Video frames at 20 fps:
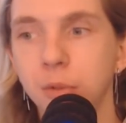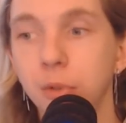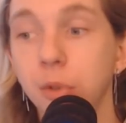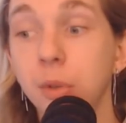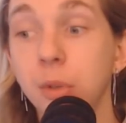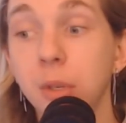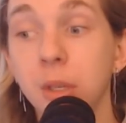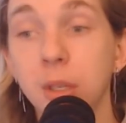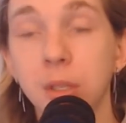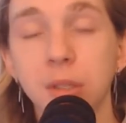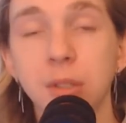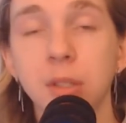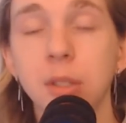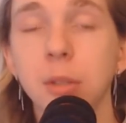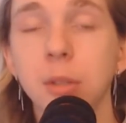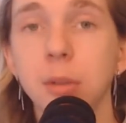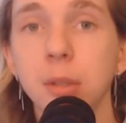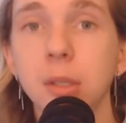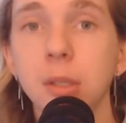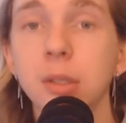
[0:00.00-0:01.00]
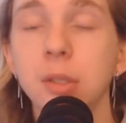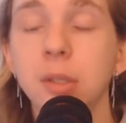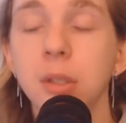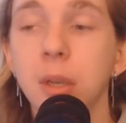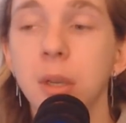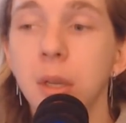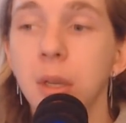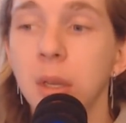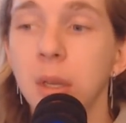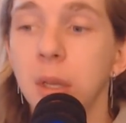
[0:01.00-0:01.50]
2D series.
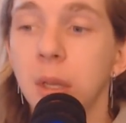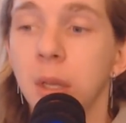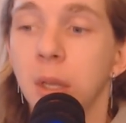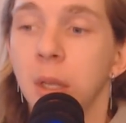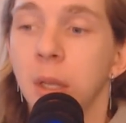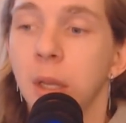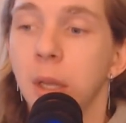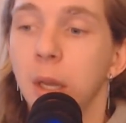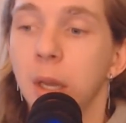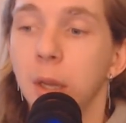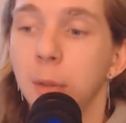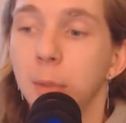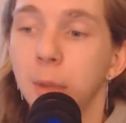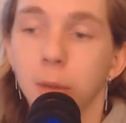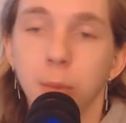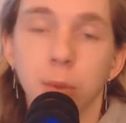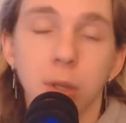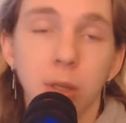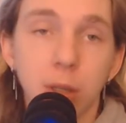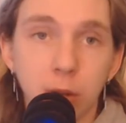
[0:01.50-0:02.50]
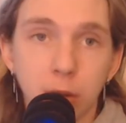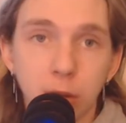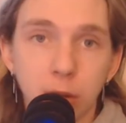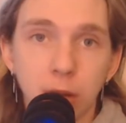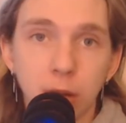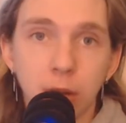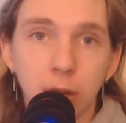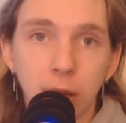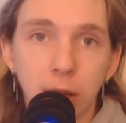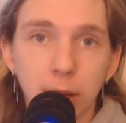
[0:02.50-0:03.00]
They're really
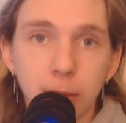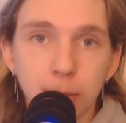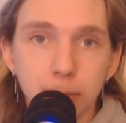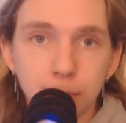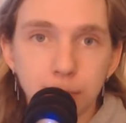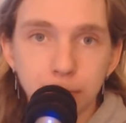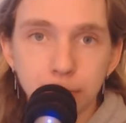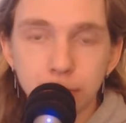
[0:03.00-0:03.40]
good at that.